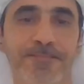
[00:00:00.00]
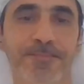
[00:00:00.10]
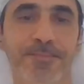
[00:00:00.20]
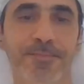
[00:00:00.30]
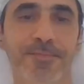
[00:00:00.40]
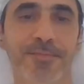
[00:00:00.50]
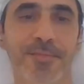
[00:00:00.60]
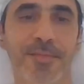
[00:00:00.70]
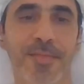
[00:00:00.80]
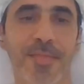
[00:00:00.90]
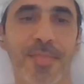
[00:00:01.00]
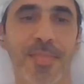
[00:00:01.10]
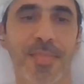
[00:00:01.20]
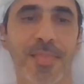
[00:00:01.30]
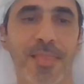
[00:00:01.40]

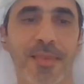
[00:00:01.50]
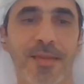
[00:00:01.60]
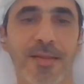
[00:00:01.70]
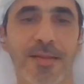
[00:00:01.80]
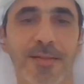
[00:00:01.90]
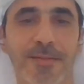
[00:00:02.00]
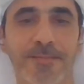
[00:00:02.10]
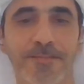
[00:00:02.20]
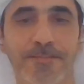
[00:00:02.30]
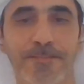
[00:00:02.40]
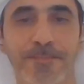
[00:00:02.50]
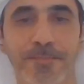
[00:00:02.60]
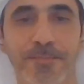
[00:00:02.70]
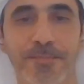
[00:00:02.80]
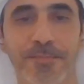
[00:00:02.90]

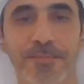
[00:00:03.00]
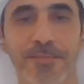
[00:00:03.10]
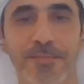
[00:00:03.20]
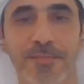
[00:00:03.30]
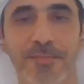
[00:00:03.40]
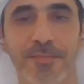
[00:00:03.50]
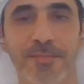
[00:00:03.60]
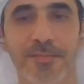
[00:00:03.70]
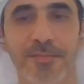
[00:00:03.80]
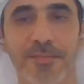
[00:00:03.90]
The person shown says nothing.